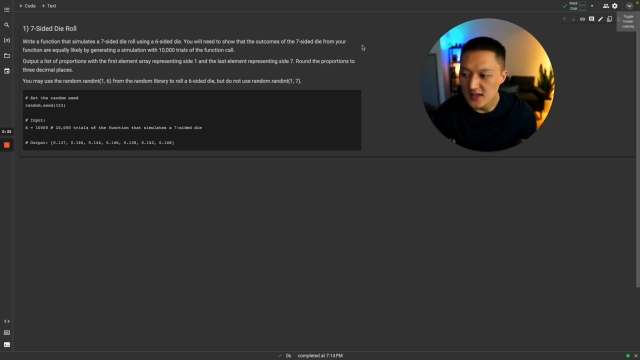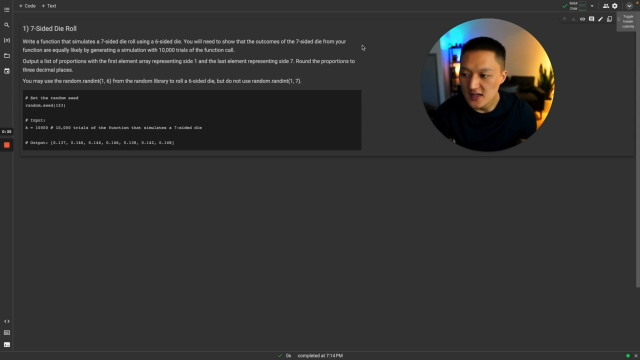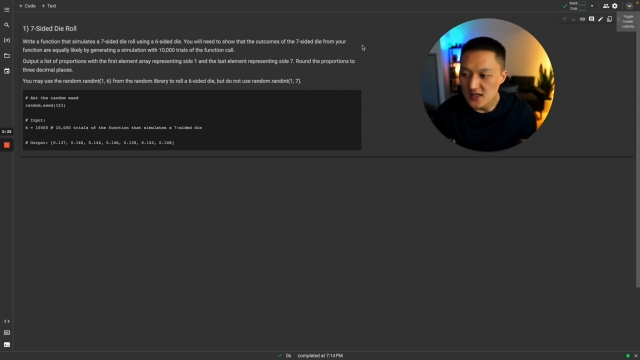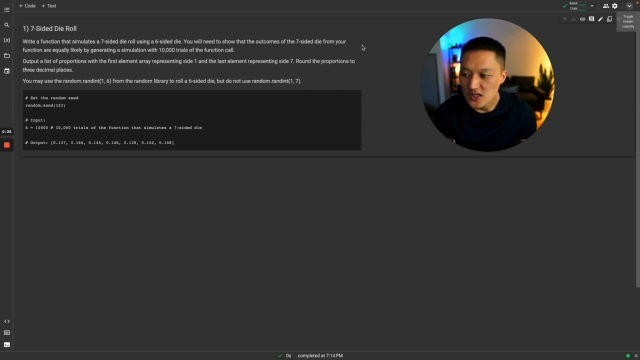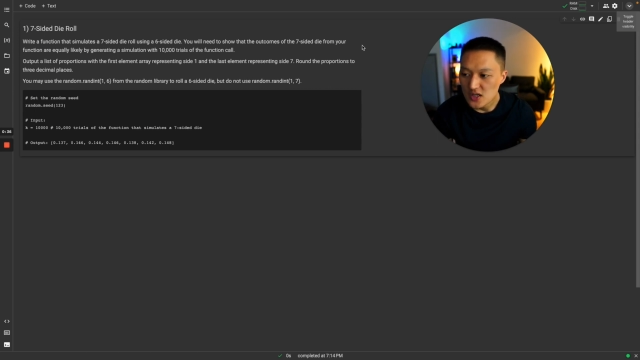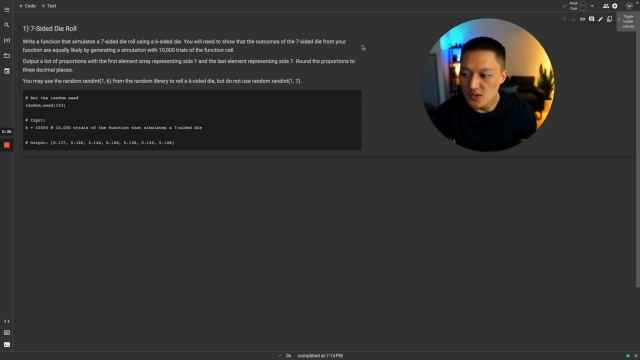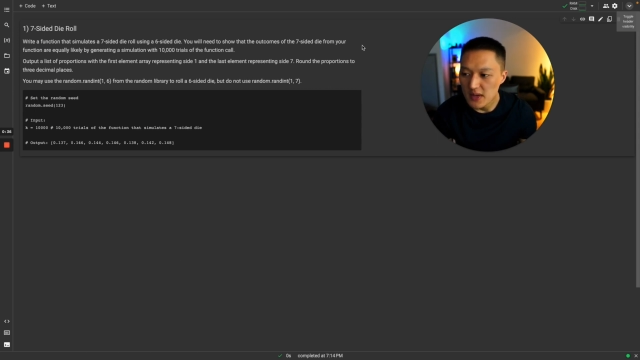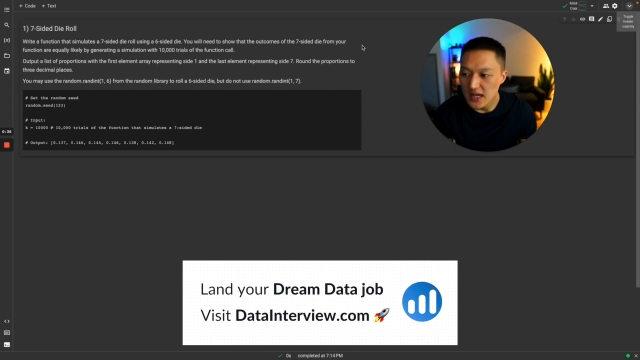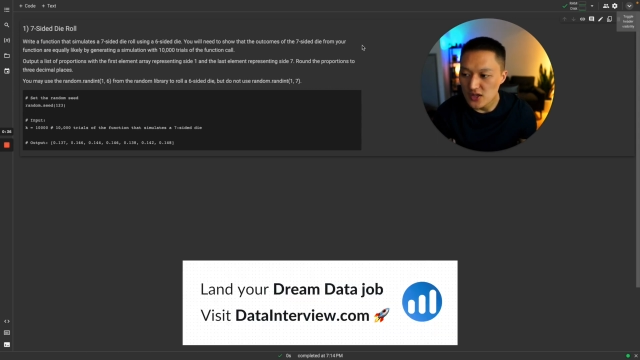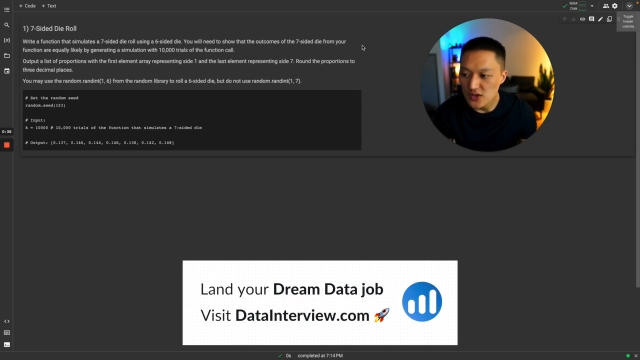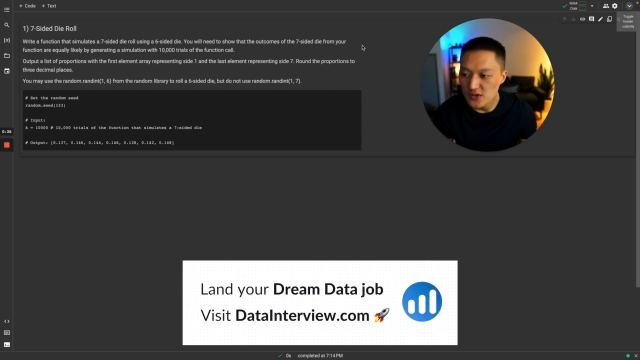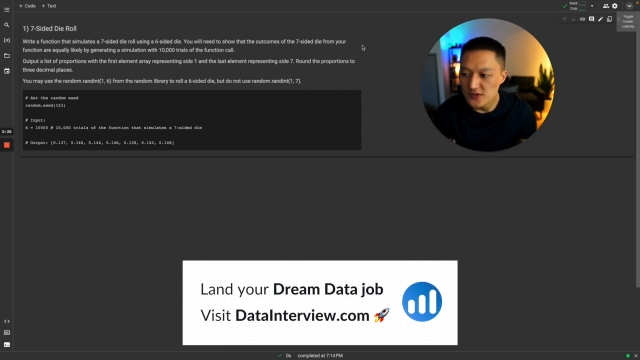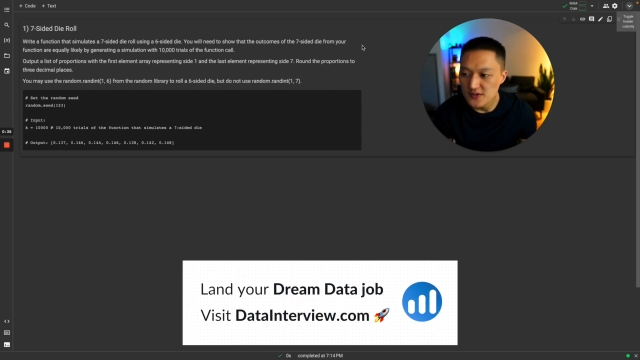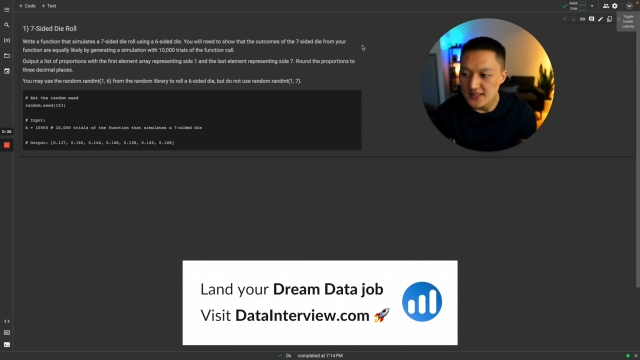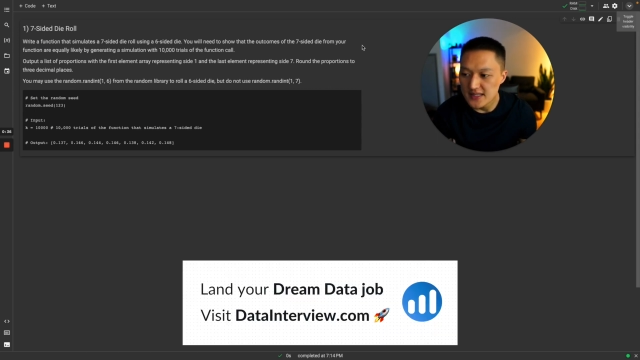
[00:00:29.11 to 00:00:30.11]
you may
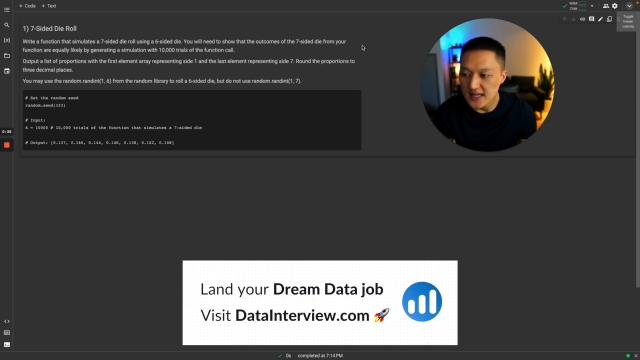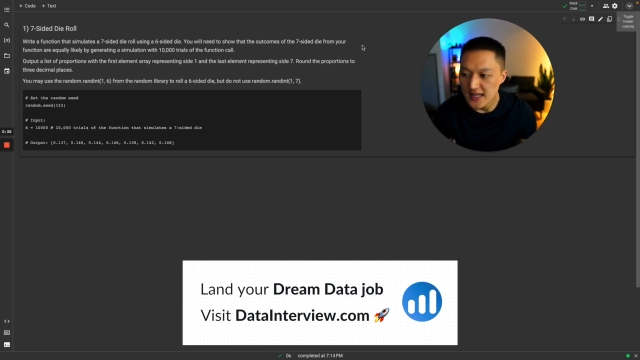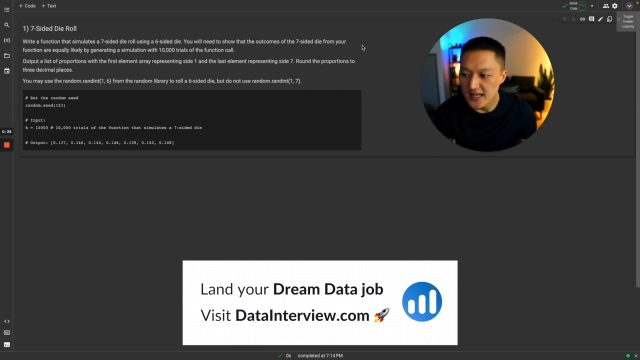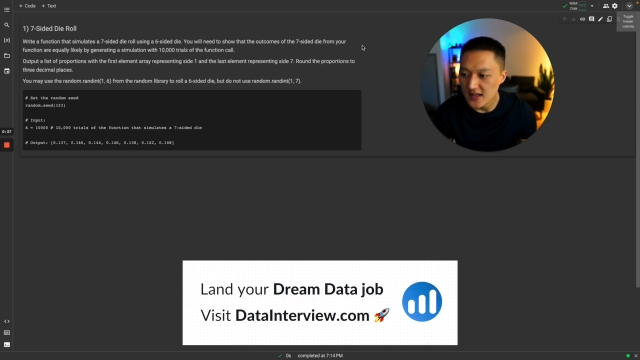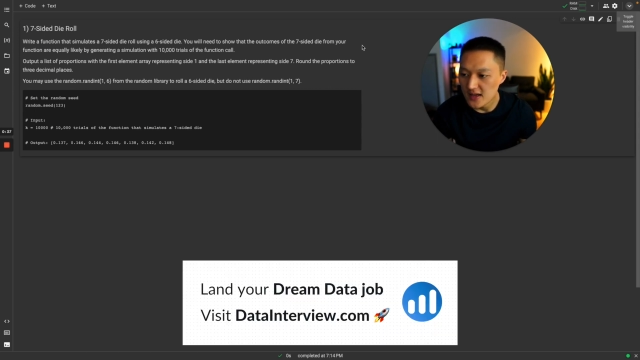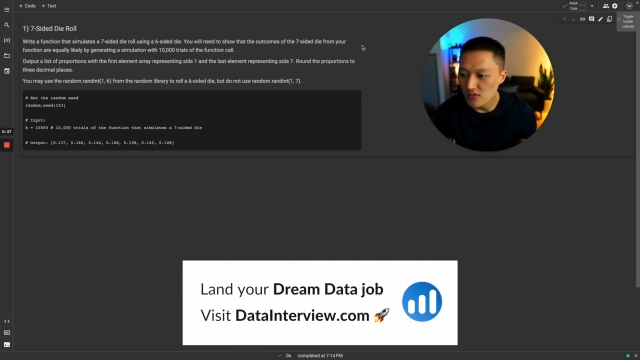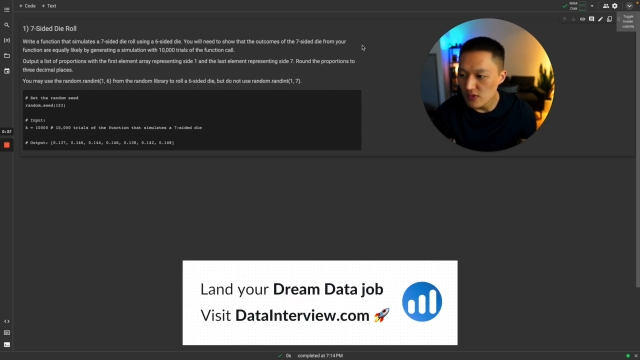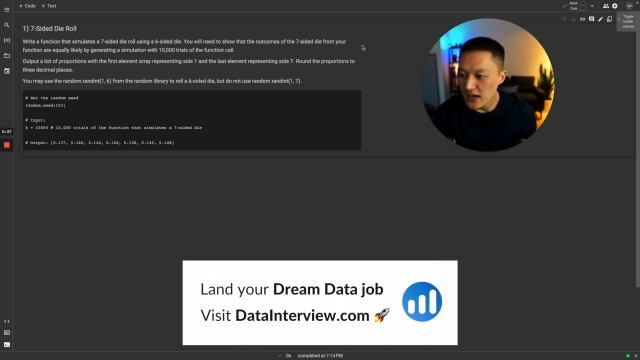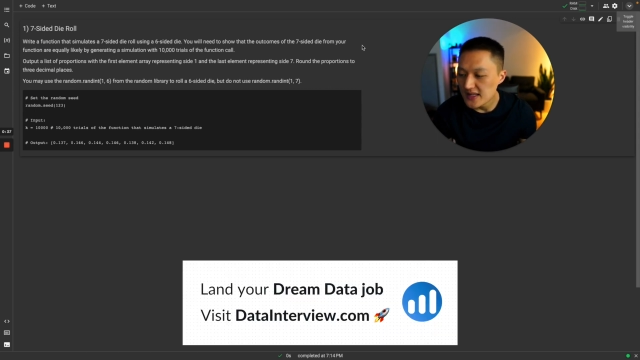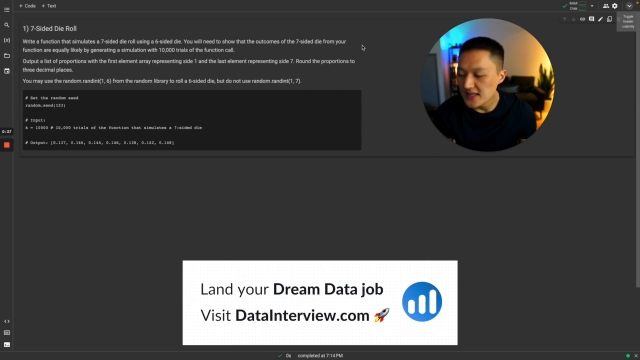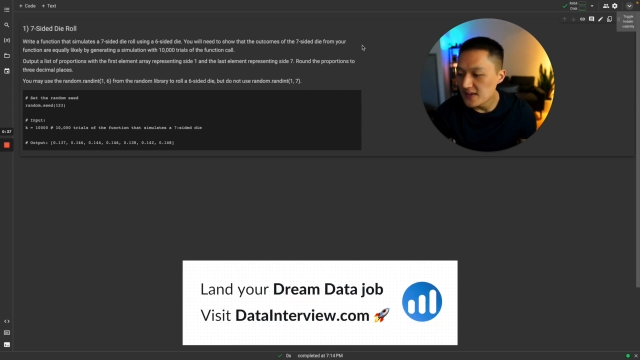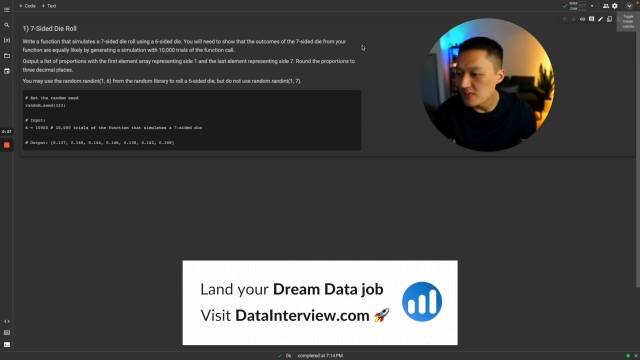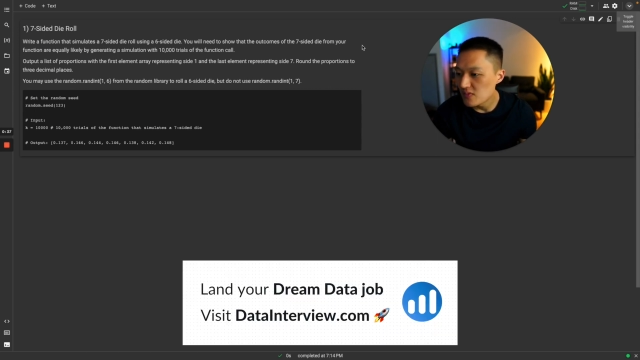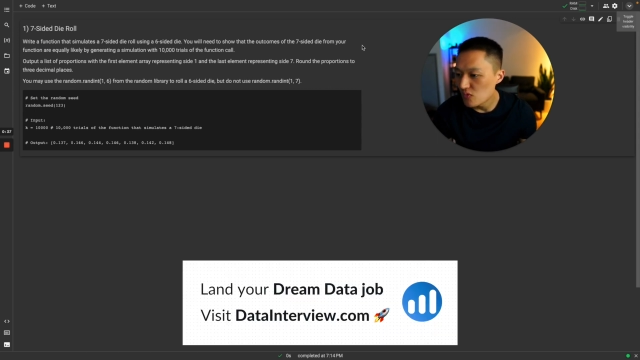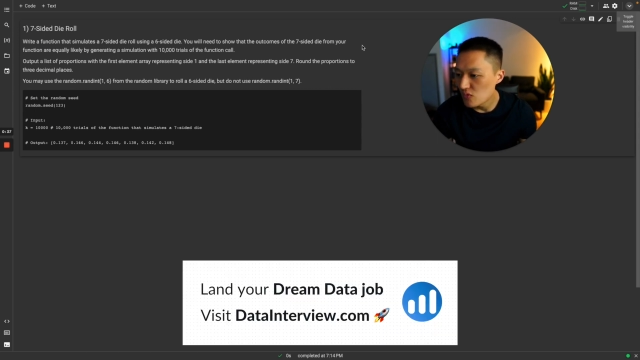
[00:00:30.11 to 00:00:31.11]
use the
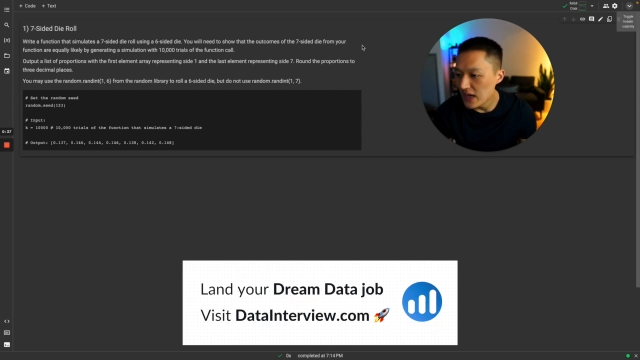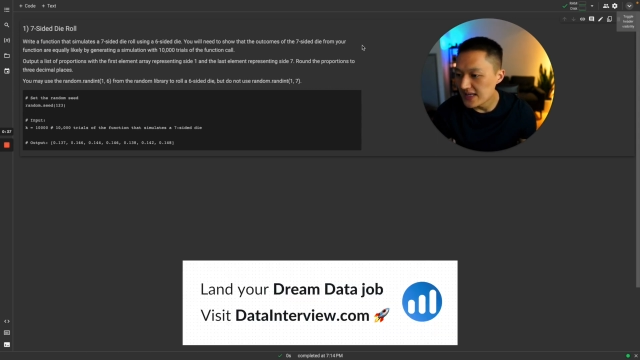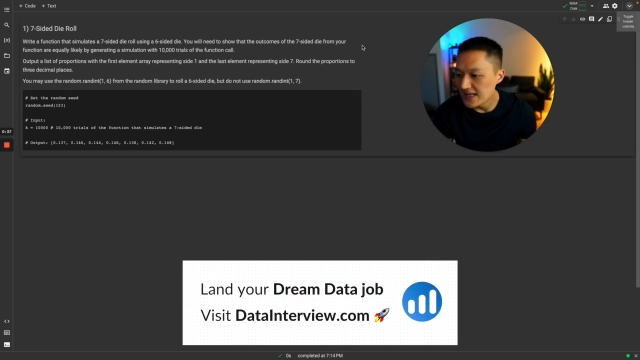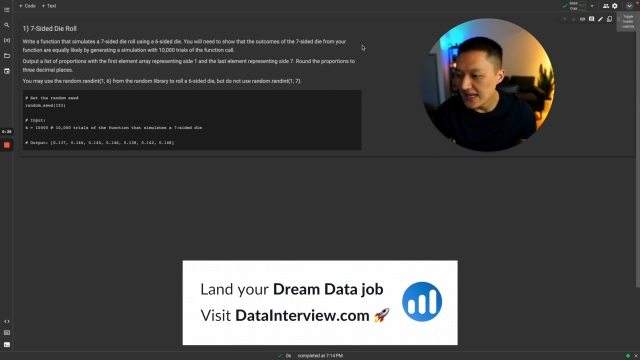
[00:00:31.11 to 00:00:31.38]
random rand